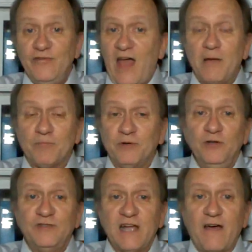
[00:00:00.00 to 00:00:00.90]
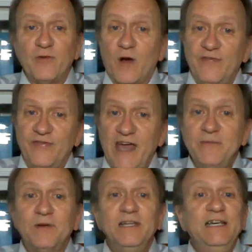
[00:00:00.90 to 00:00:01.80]
That proves to everyone
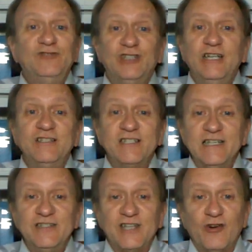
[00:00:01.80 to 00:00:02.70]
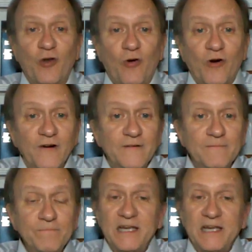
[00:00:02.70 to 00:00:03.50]
they believe Jesus is their Lord